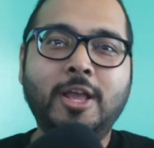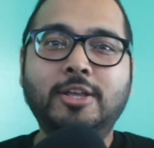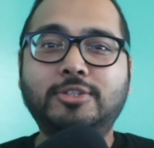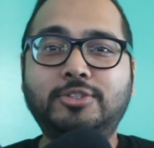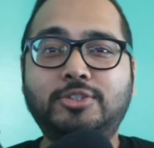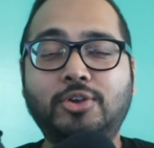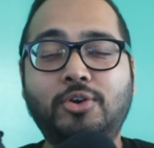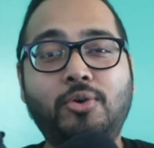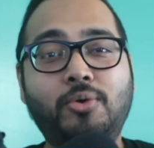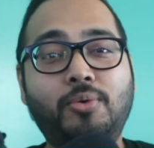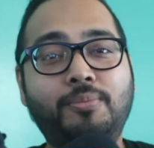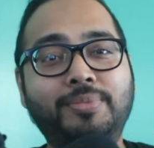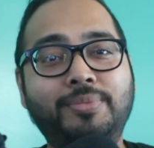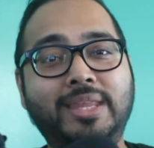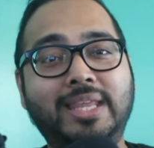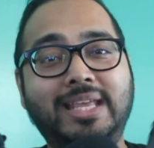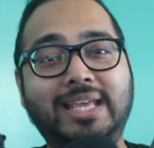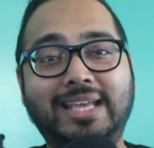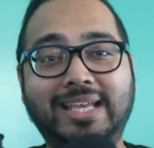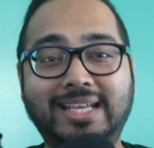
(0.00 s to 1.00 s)
So
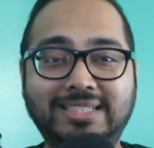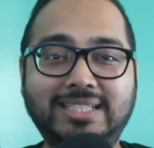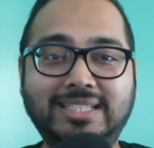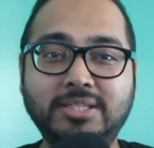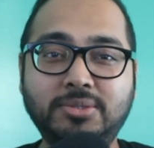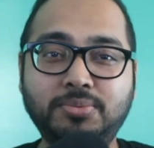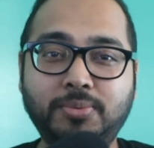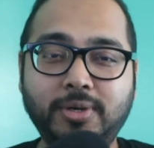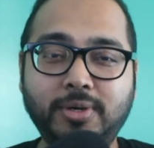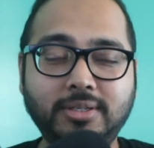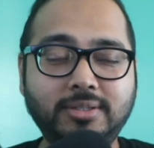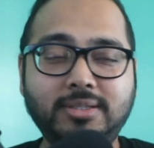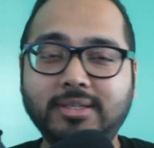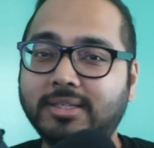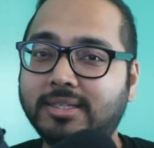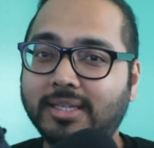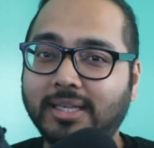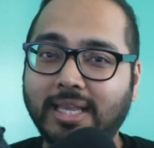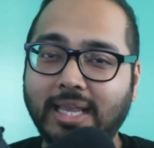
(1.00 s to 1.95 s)
is this worth it?